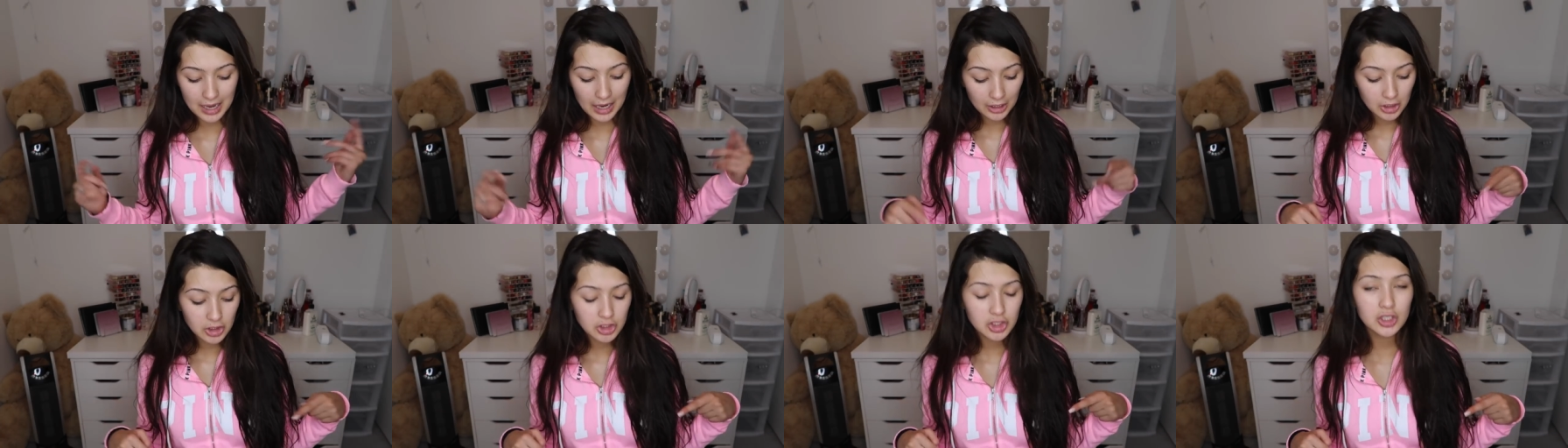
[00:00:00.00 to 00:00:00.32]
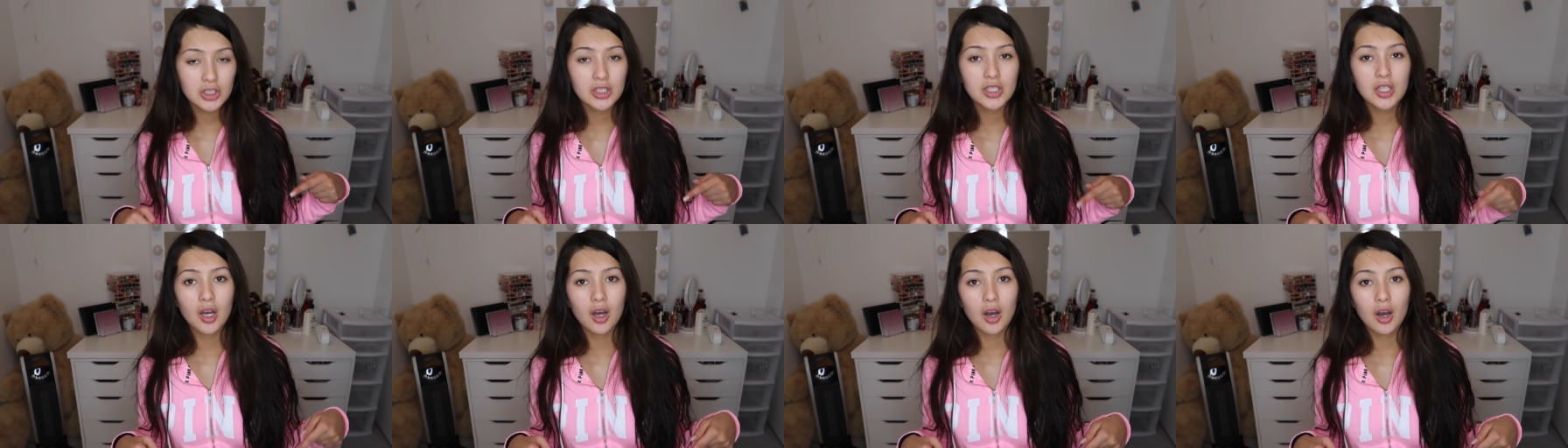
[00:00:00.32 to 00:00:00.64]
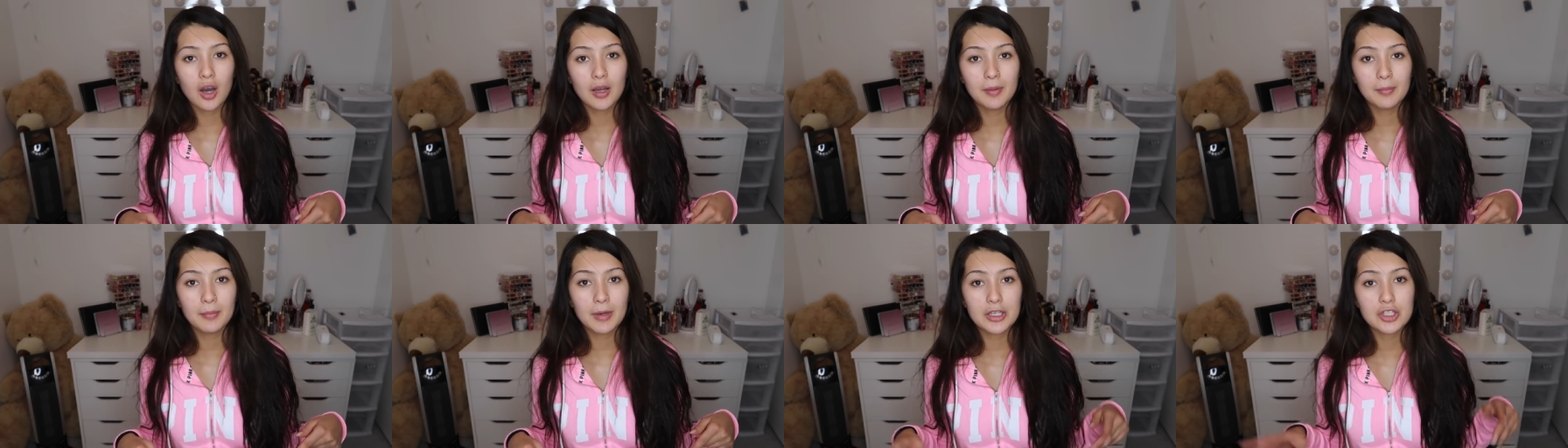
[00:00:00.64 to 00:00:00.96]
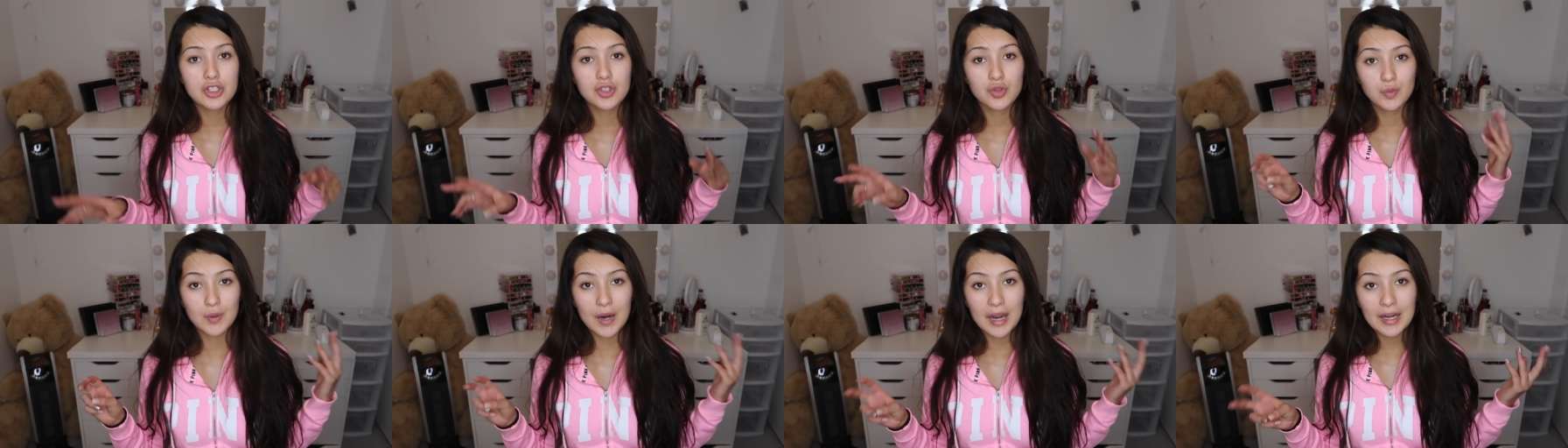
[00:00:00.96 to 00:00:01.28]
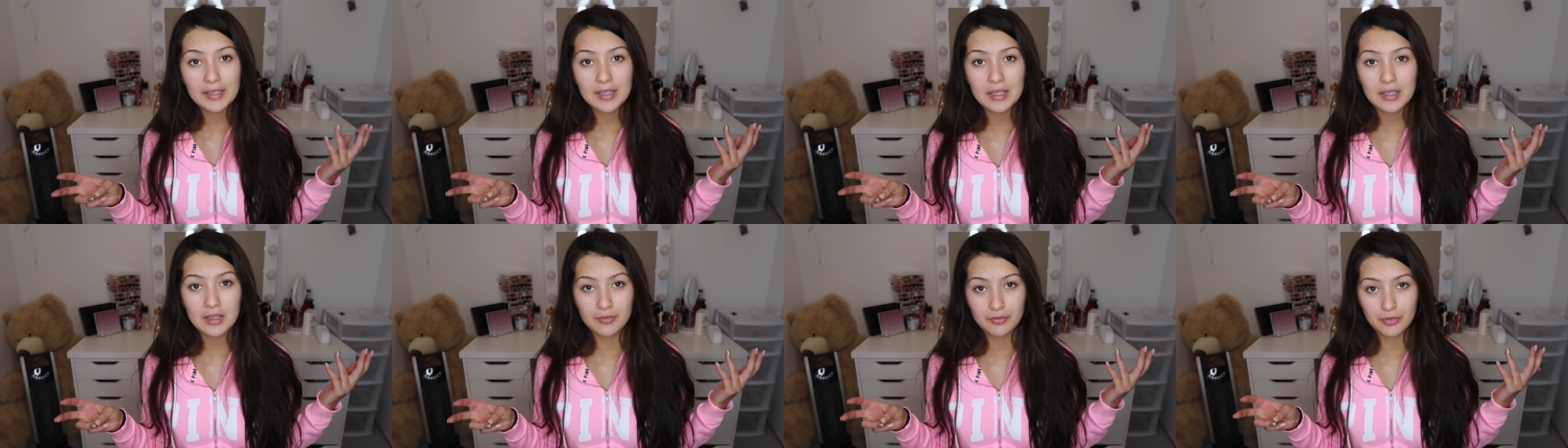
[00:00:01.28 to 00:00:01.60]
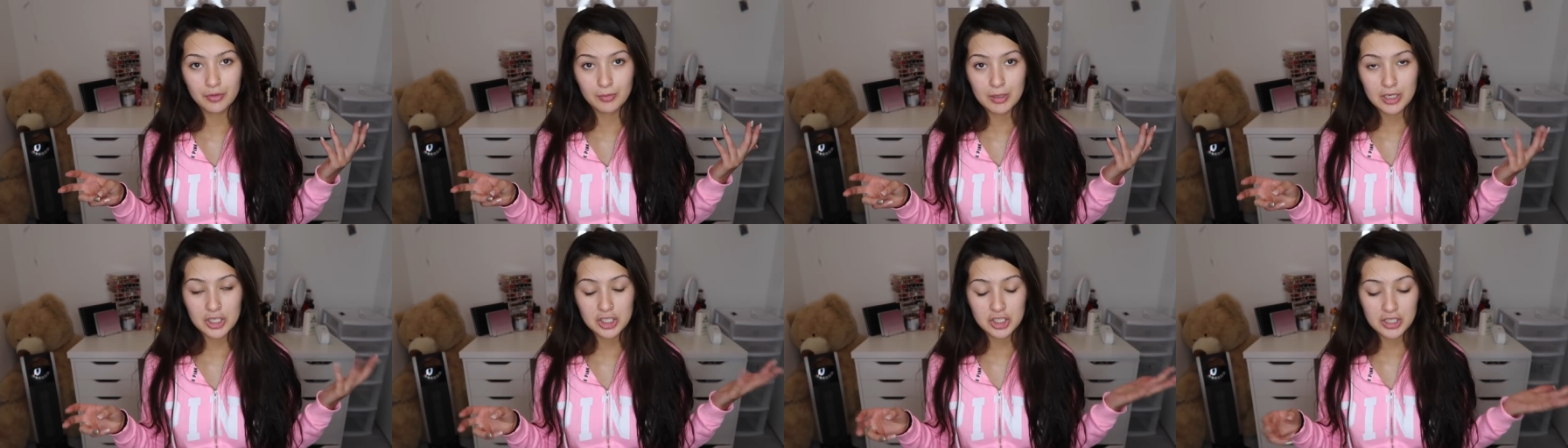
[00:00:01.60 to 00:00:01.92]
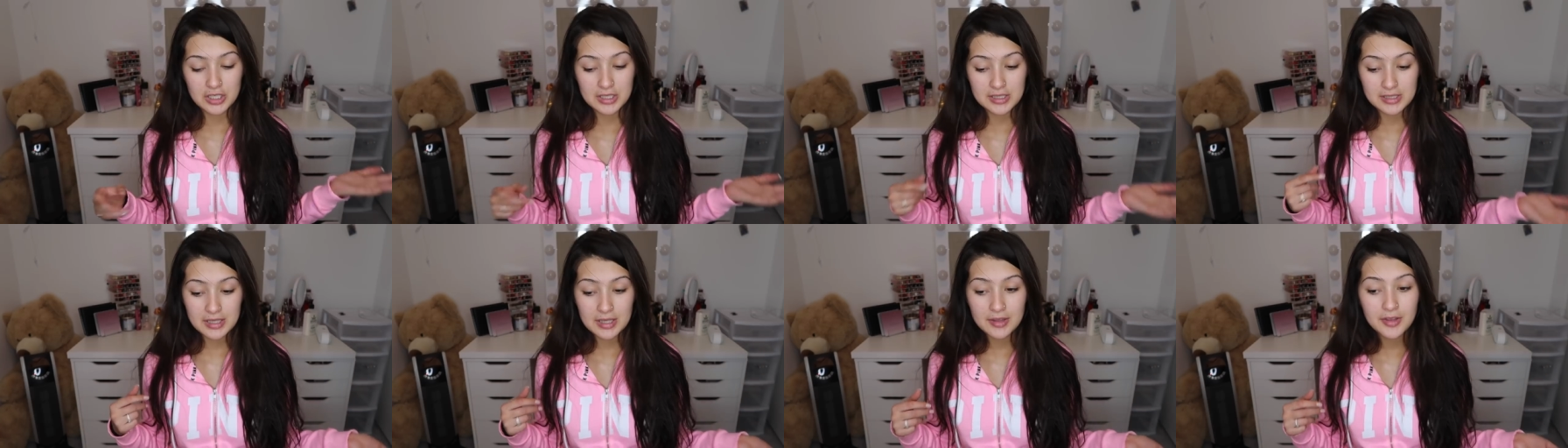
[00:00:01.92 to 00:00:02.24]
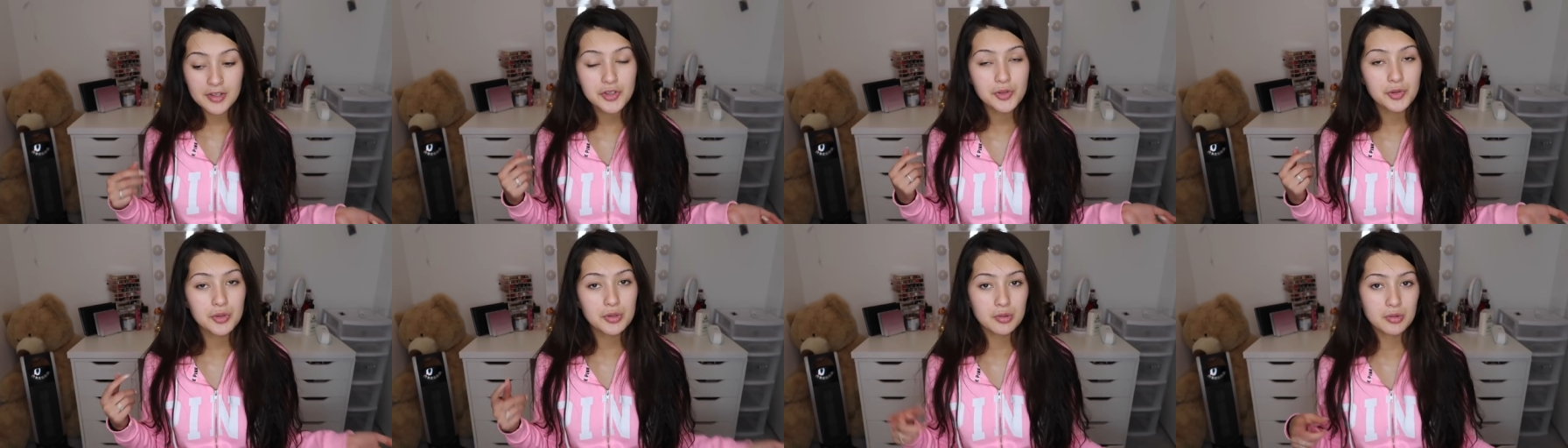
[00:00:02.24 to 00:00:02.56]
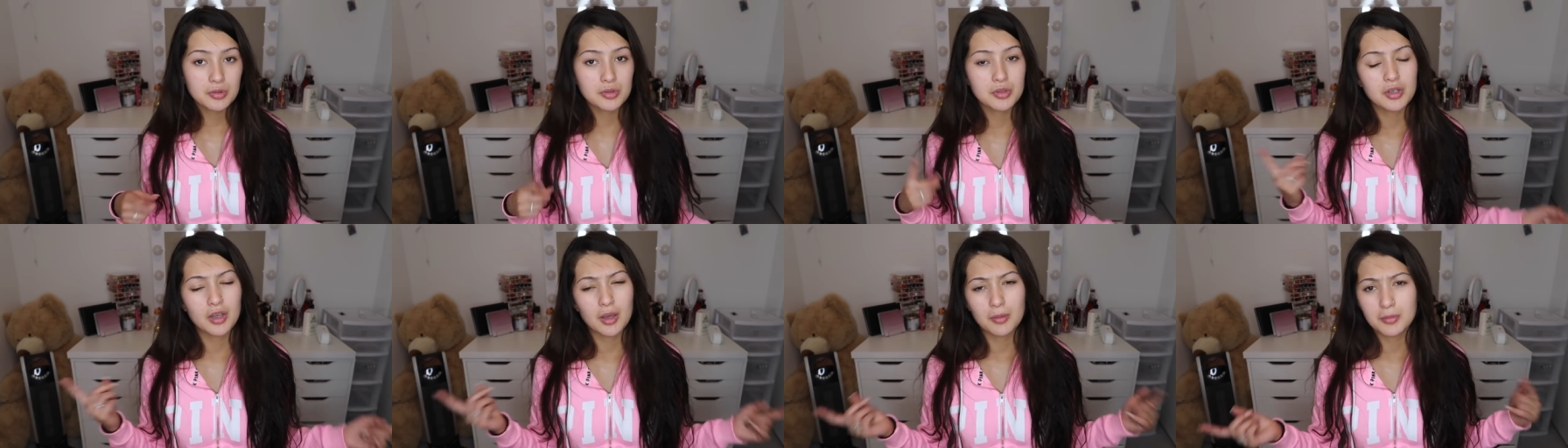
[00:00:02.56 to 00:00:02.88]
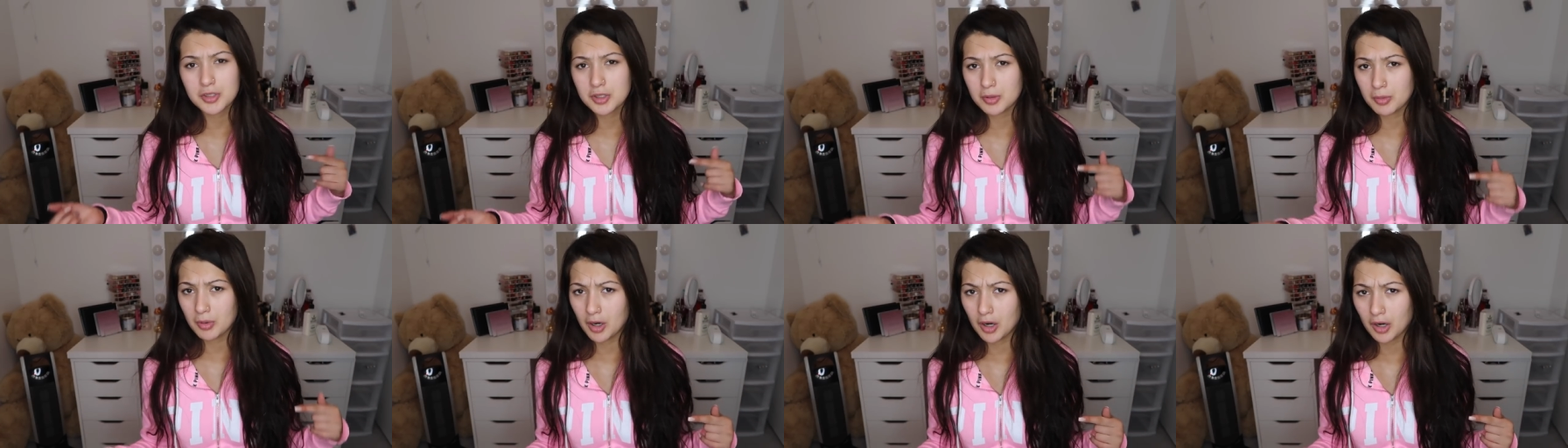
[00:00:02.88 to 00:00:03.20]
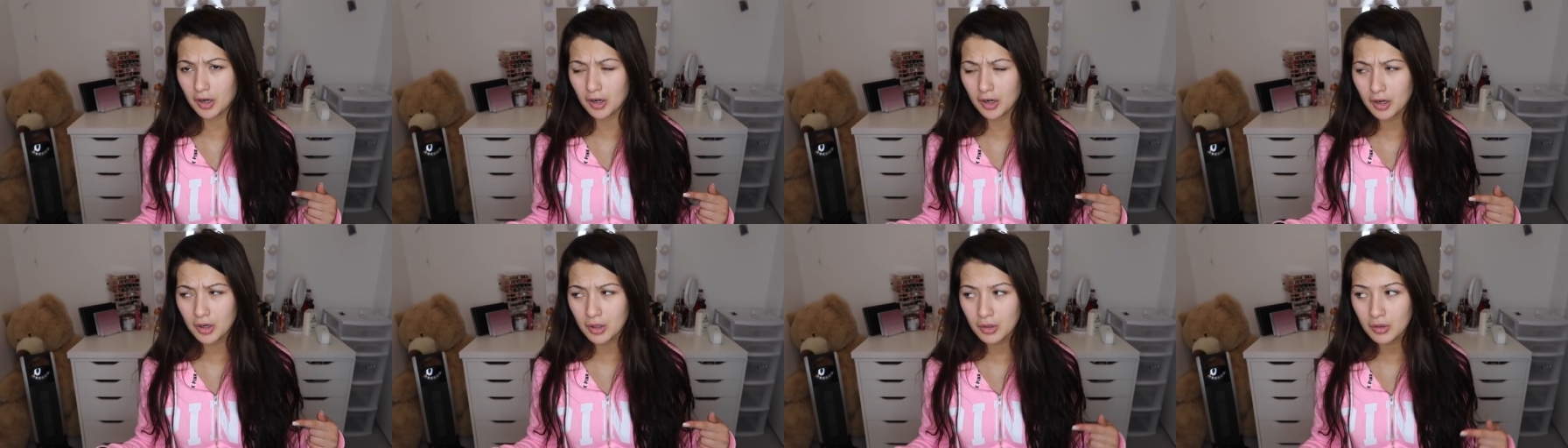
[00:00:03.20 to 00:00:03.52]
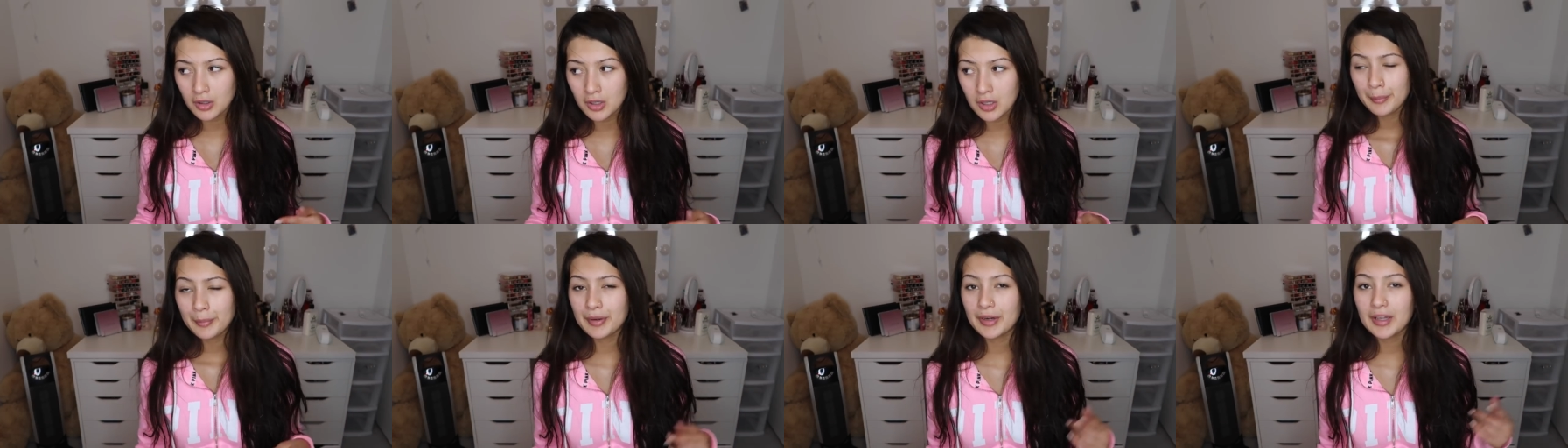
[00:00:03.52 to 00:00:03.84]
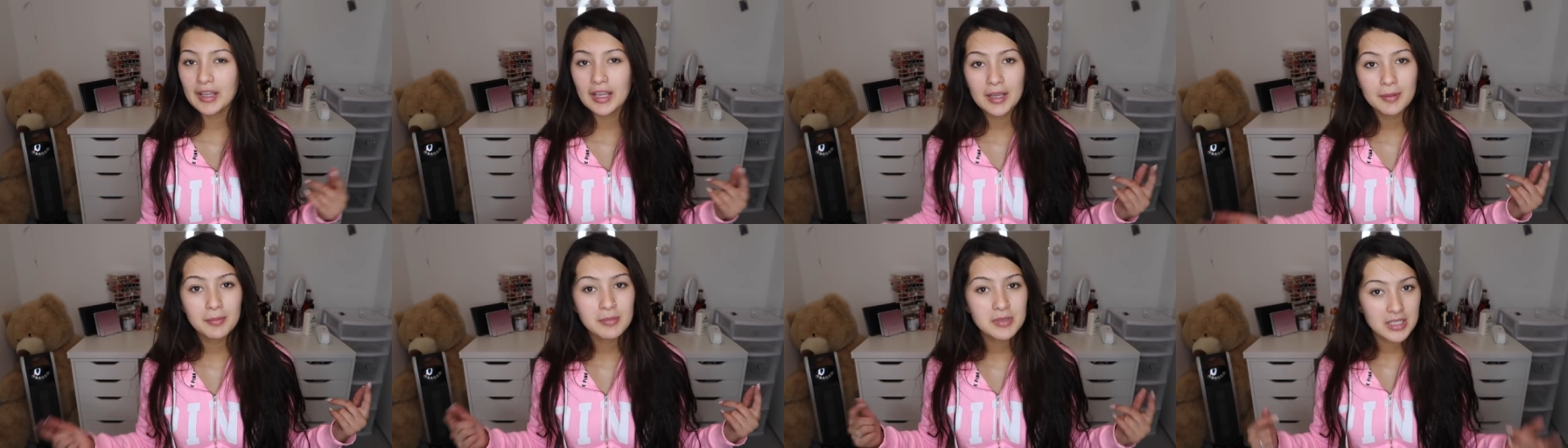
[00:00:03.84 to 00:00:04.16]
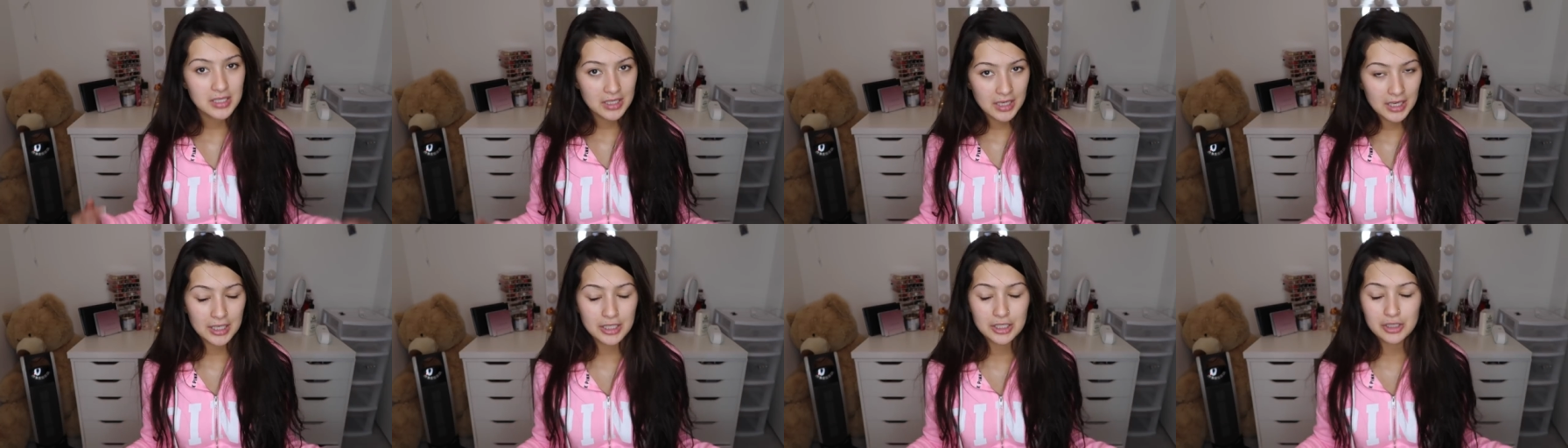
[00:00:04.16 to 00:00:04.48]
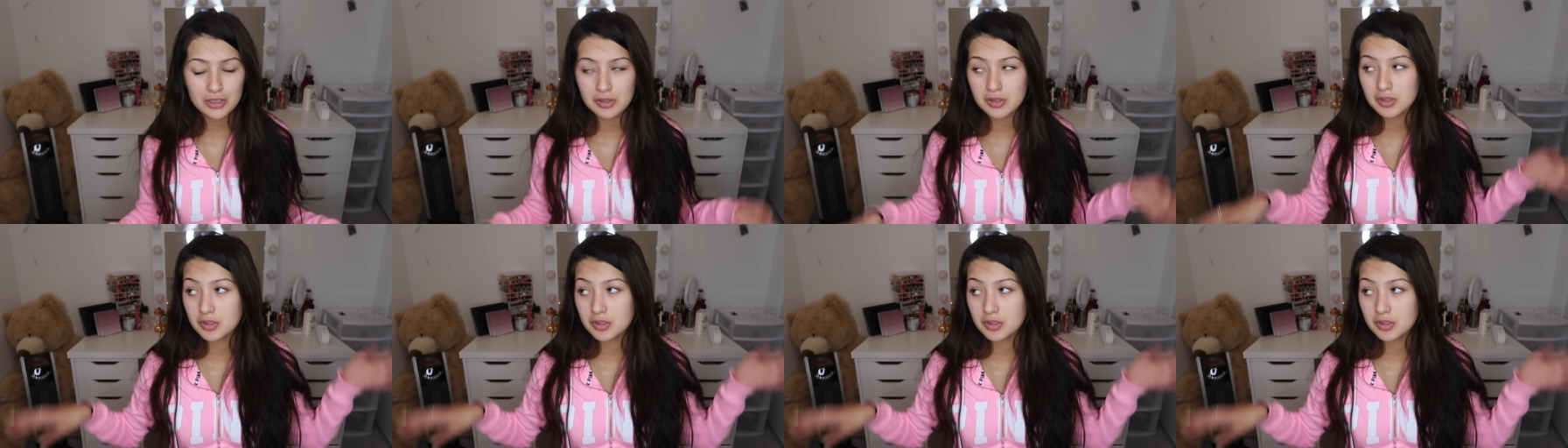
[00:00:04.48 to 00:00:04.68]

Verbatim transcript: actually on my tracking information it said this was supposed to come tomorrow, but it came tonight.